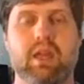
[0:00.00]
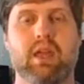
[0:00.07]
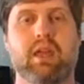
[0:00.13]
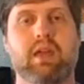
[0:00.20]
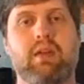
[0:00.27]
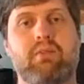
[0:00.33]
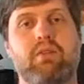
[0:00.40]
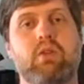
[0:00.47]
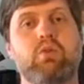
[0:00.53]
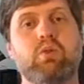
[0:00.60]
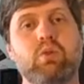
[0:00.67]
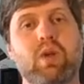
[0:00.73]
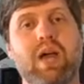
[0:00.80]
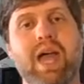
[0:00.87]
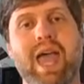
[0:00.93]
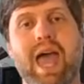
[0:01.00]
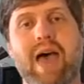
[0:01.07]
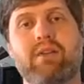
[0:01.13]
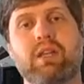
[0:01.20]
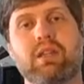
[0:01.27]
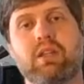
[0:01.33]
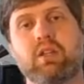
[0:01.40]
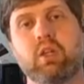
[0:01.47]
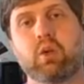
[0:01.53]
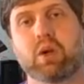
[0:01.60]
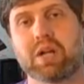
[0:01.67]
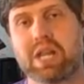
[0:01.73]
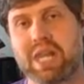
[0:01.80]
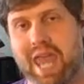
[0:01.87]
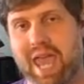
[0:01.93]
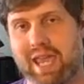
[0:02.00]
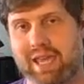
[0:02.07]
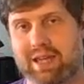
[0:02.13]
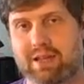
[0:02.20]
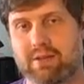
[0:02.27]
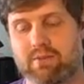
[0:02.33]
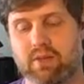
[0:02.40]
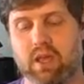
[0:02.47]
If you do not have it, then you are negative.